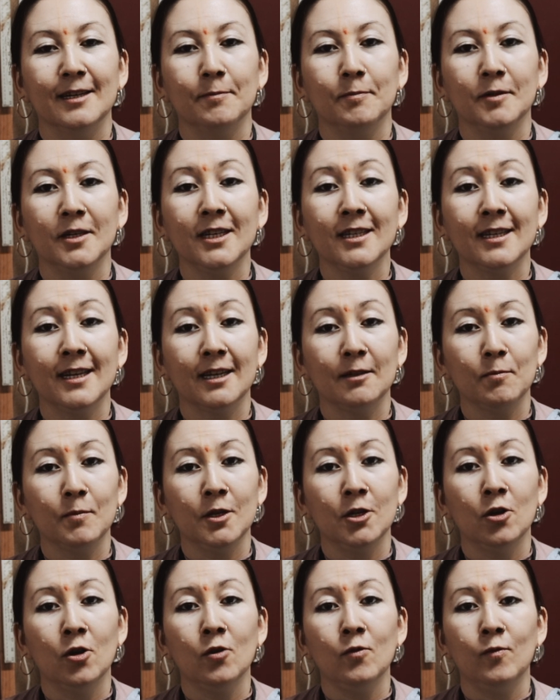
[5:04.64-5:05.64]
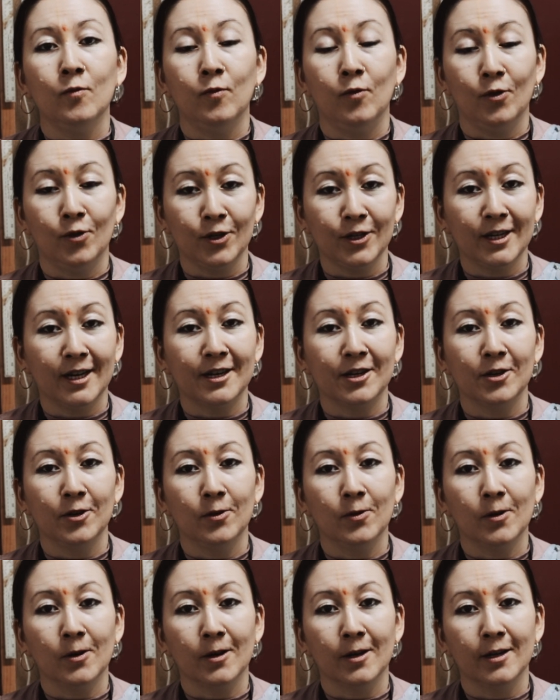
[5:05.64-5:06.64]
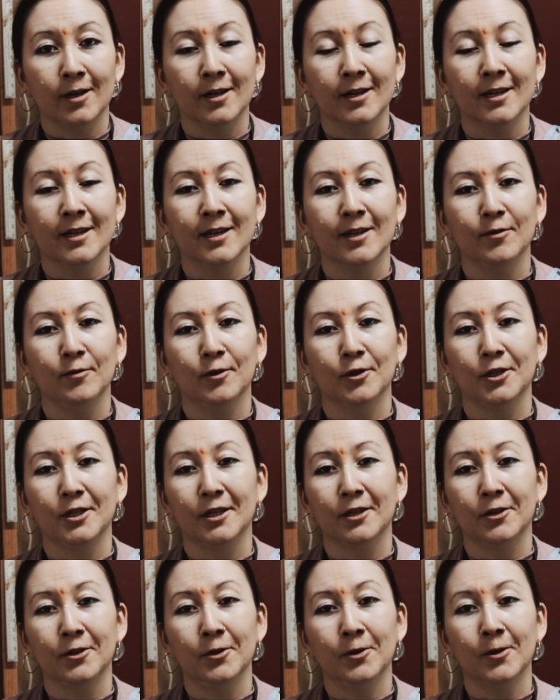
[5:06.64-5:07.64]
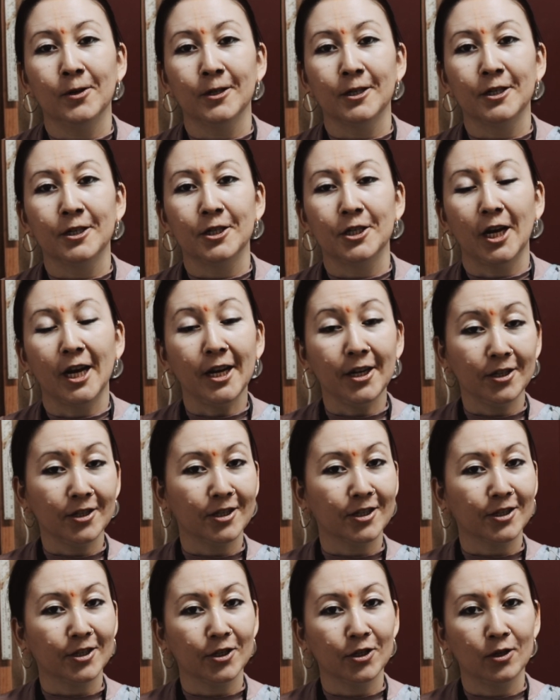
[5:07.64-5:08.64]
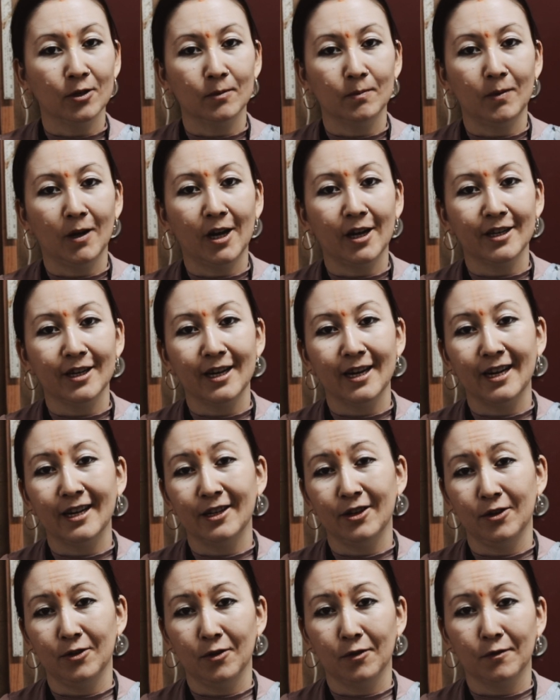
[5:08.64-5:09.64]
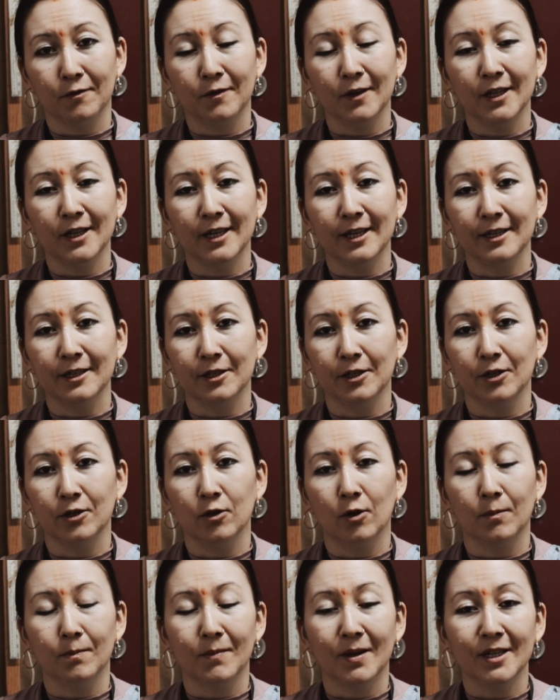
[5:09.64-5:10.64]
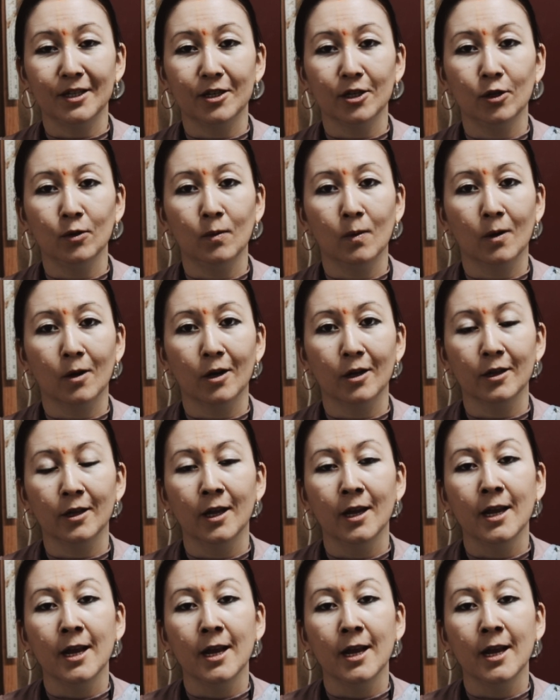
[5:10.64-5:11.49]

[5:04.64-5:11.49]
please let me know what are your changes in your body and in your feelings, in your mental world.